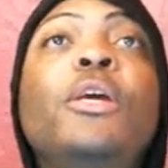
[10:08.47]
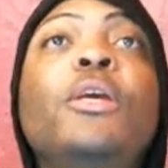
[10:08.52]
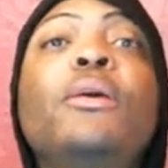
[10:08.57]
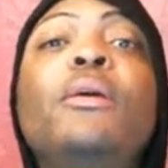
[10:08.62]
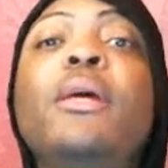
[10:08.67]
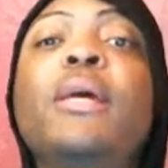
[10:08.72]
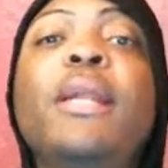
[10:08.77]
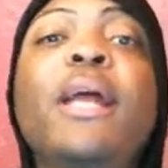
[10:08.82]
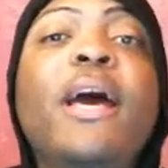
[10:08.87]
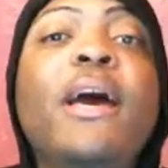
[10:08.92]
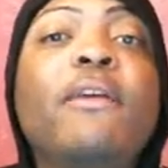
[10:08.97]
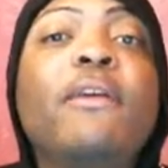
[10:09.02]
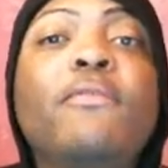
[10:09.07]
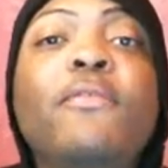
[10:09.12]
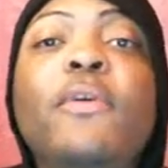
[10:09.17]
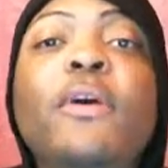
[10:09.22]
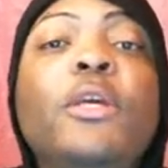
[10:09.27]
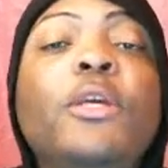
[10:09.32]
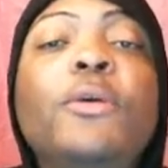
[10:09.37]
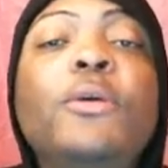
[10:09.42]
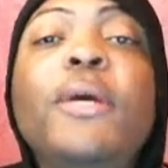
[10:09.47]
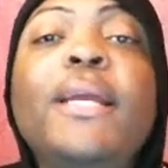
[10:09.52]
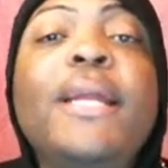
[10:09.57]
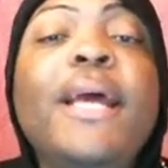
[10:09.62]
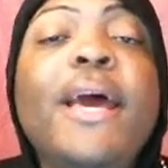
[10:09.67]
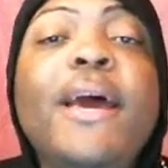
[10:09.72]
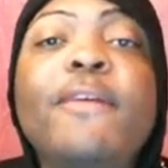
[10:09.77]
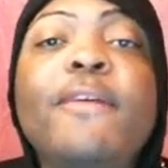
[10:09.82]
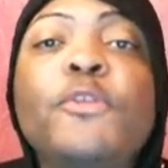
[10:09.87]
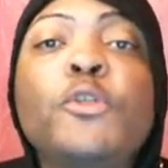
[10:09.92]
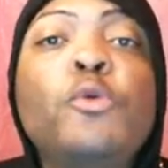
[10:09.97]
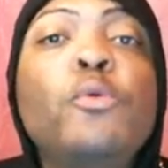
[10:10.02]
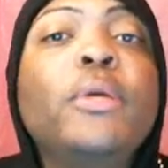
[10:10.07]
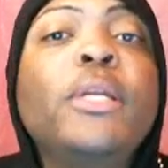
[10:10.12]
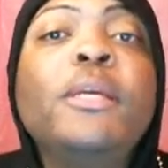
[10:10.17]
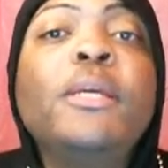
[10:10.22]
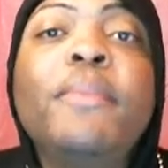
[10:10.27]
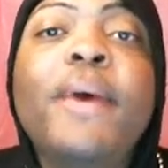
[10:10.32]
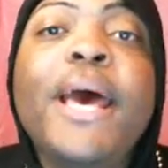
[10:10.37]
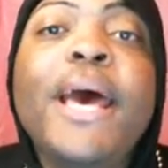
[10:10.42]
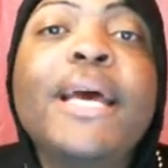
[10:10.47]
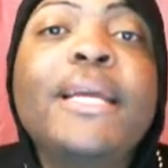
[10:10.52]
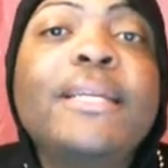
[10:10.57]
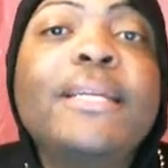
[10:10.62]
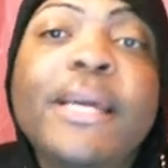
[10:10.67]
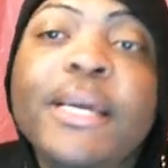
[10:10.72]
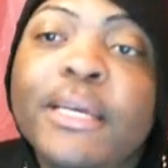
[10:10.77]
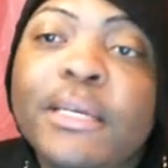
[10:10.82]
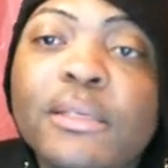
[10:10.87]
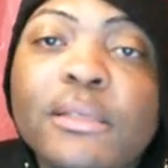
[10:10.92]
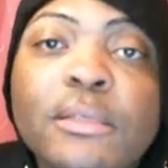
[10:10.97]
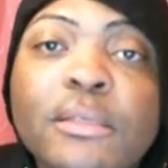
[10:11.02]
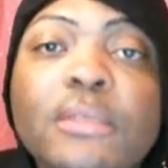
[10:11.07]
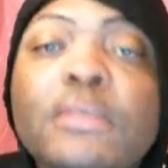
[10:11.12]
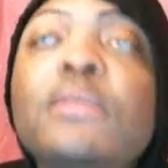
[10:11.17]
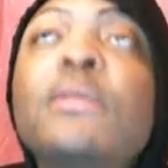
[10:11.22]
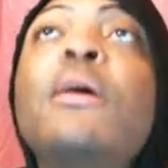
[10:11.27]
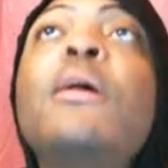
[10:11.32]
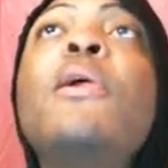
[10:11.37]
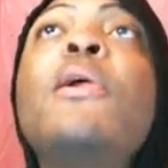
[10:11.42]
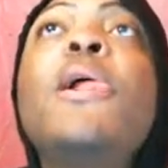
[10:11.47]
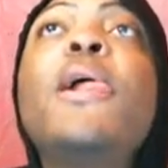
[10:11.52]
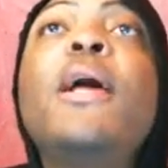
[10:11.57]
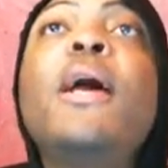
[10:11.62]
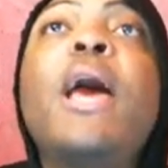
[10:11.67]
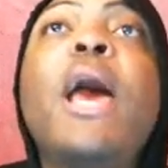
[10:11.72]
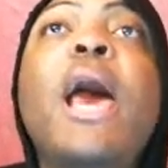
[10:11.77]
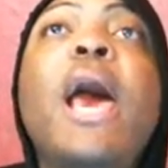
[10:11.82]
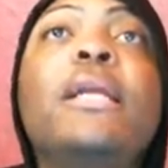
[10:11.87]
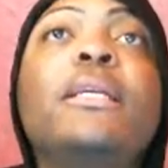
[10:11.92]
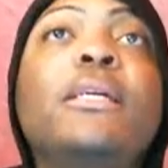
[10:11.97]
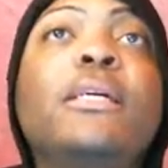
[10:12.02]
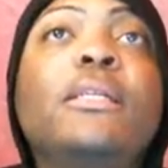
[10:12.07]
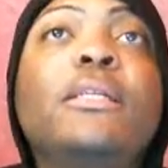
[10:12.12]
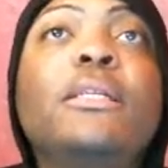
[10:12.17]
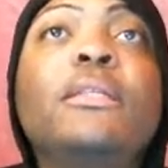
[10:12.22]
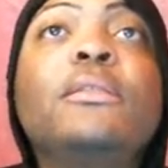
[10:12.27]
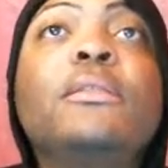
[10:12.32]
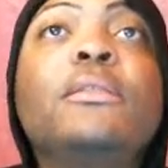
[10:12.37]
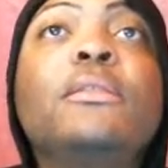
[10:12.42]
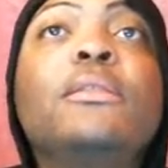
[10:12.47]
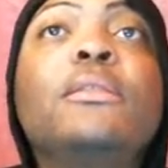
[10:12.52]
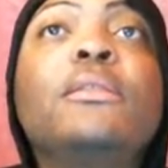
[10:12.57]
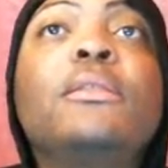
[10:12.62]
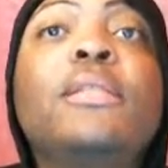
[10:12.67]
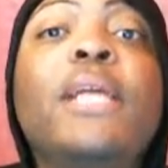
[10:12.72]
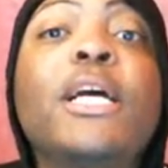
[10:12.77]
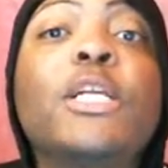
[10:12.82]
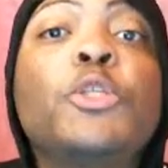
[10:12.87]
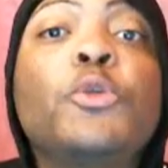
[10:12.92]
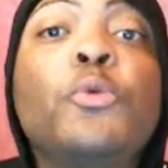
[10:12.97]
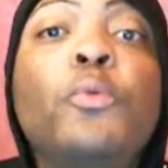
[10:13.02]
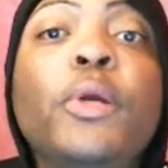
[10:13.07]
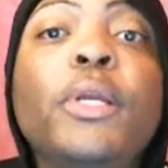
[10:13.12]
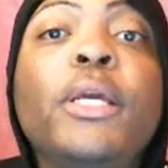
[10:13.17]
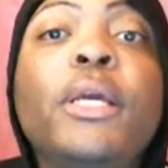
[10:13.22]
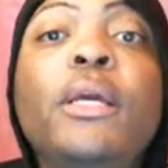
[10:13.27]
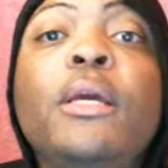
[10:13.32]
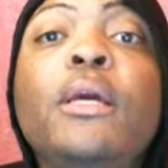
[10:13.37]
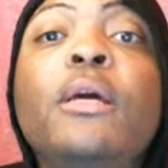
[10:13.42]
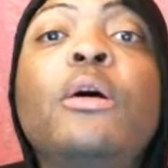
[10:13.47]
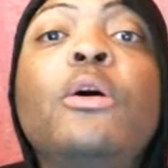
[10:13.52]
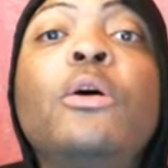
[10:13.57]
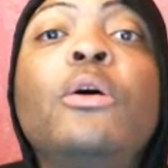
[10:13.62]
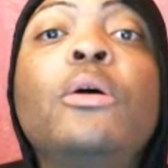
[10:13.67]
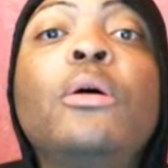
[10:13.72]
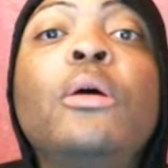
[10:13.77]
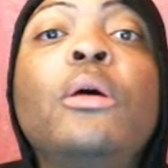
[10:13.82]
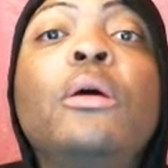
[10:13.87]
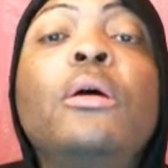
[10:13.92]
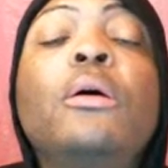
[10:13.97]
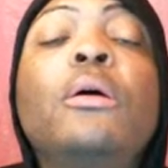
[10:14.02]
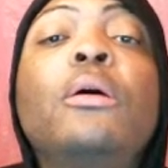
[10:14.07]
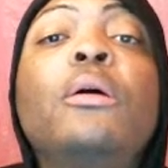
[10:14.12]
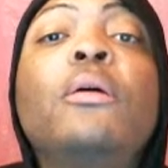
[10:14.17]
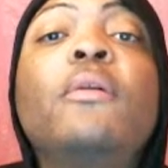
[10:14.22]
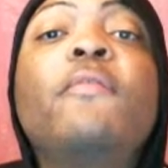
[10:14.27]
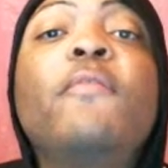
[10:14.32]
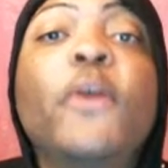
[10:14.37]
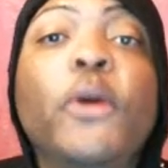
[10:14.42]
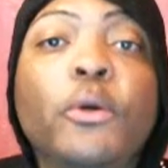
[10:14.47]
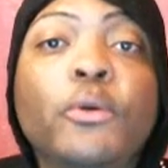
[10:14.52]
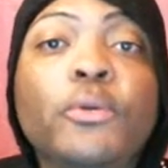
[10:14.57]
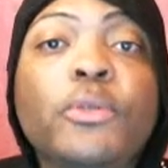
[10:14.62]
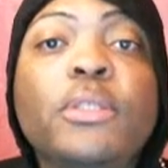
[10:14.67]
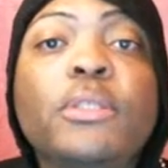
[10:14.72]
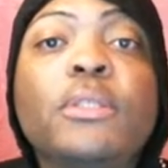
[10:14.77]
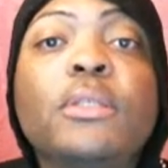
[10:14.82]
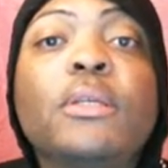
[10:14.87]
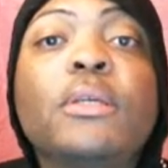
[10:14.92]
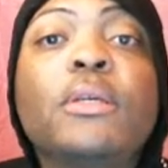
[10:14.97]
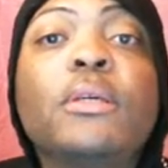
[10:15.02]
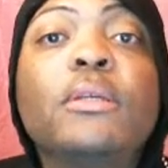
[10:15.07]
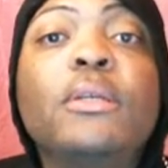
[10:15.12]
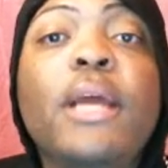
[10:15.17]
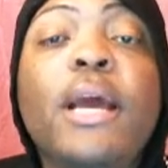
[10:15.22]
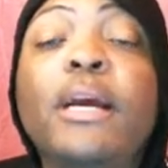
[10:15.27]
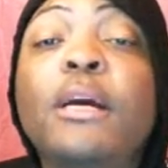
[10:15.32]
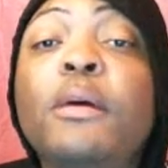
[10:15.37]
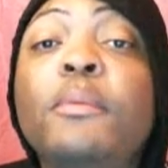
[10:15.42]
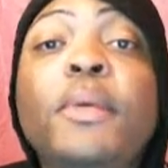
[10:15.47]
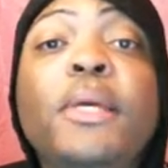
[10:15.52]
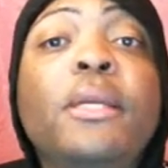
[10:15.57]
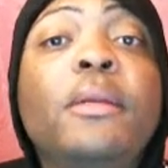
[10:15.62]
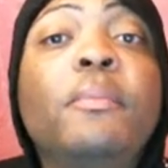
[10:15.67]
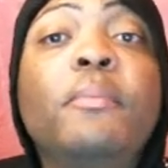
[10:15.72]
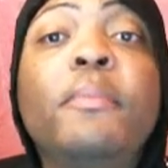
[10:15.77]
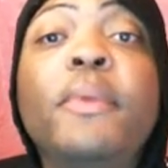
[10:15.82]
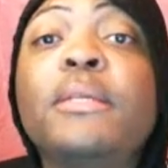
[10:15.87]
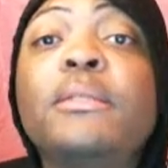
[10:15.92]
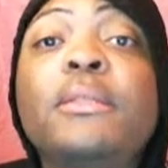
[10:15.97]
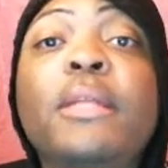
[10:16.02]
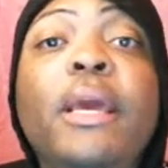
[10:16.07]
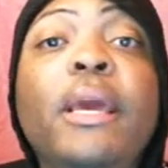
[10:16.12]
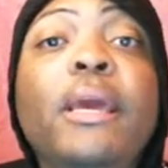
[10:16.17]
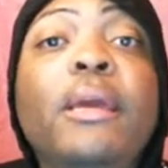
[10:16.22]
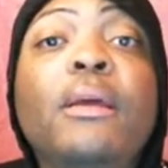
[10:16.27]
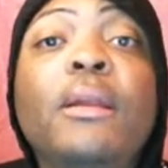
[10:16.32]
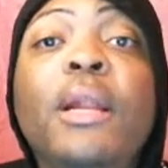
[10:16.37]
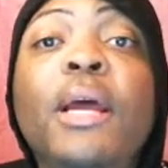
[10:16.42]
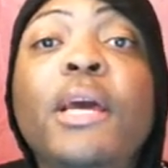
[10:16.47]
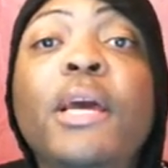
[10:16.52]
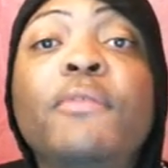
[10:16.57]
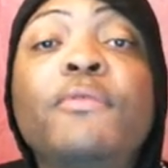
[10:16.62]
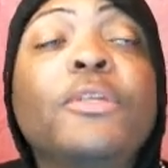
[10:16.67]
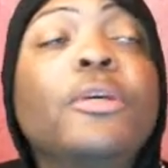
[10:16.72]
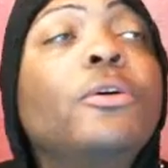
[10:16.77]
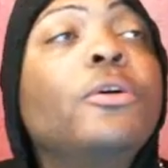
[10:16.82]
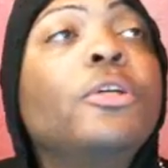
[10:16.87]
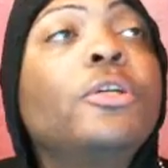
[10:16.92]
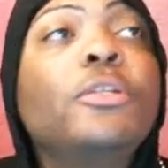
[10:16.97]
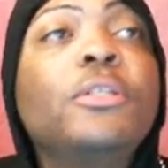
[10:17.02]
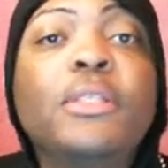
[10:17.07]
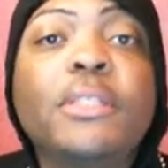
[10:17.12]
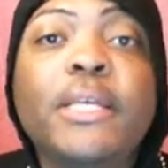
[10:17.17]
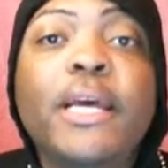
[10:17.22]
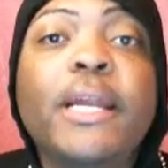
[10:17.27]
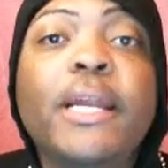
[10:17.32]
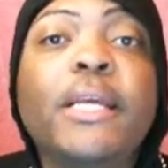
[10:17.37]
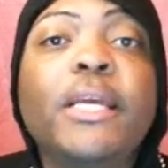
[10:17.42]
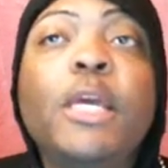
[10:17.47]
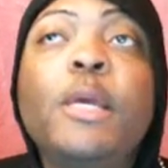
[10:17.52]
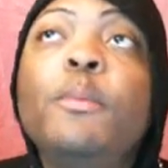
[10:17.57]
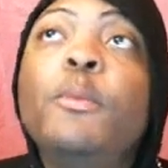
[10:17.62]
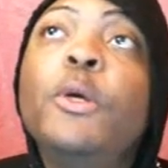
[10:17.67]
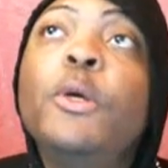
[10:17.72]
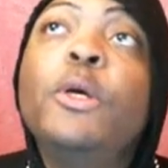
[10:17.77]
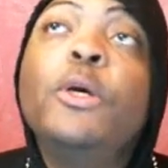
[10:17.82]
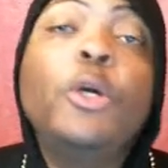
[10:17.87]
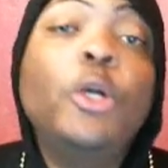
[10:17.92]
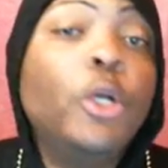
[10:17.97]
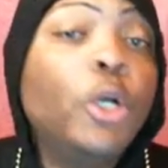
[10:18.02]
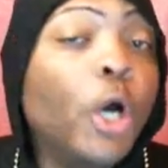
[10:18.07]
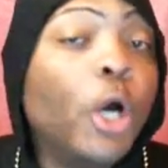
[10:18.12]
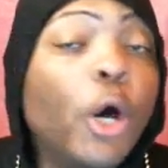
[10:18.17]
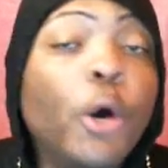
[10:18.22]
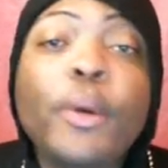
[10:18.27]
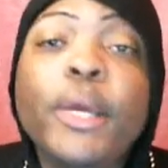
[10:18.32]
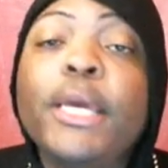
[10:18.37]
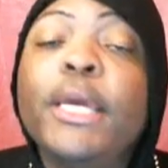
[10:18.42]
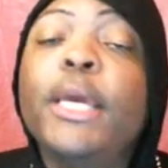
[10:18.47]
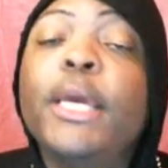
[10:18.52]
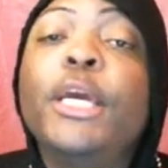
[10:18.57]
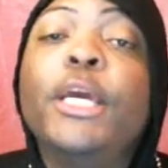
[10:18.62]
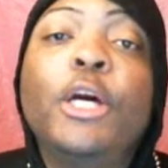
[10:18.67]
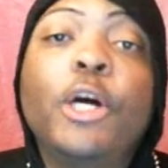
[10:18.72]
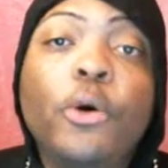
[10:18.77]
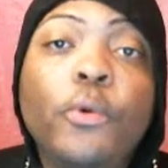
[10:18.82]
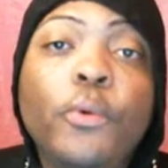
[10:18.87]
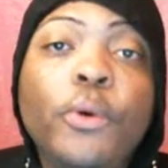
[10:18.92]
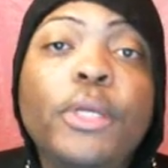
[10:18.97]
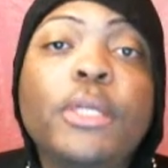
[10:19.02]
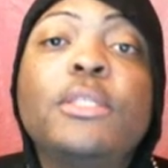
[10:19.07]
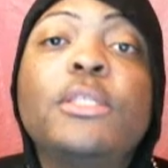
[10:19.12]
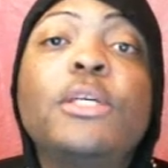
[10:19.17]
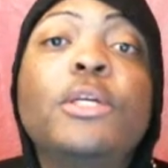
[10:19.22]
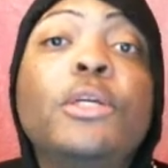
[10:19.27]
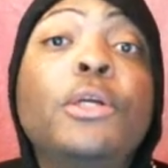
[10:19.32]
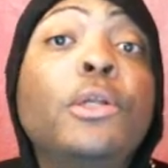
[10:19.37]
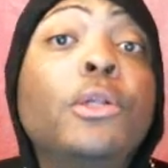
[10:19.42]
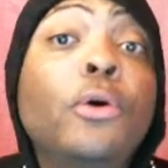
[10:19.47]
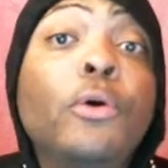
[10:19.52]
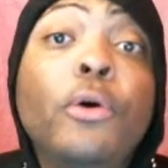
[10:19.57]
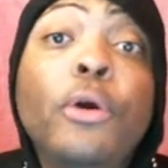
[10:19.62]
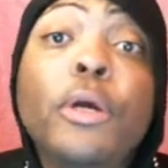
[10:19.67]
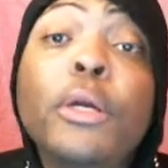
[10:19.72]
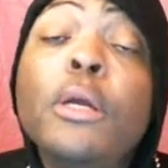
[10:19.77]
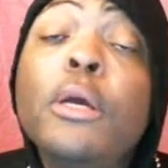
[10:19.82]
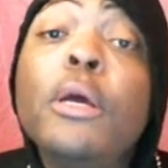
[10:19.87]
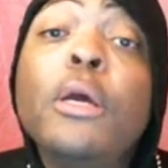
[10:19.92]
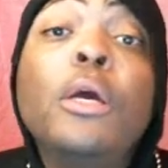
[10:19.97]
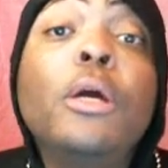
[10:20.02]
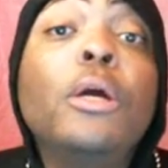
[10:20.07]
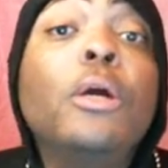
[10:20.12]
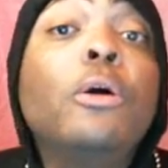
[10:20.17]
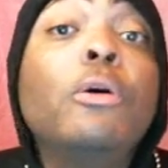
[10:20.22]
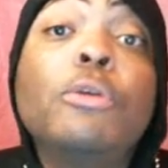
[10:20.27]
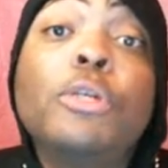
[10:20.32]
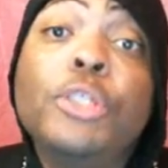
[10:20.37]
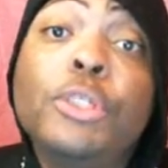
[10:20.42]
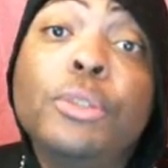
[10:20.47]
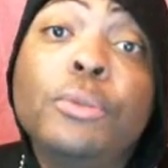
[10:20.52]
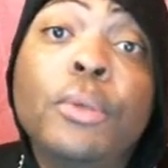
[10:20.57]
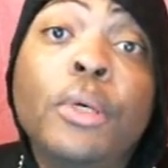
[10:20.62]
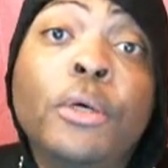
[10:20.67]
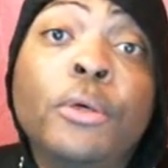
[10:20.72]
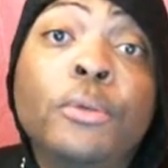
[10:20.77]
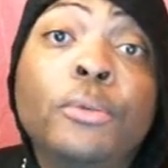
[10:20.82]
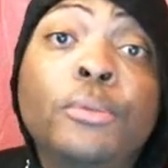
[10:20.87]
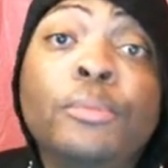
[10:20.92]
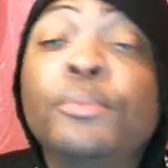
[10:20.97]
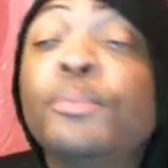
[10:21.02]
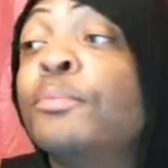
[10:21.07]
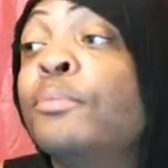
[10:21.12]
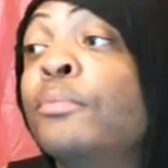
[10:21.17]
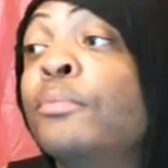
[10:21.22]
You can have 20 bad days, and then that 21st, that could be the best day of your life. So you just got to keep going and going until the Lord calls you home.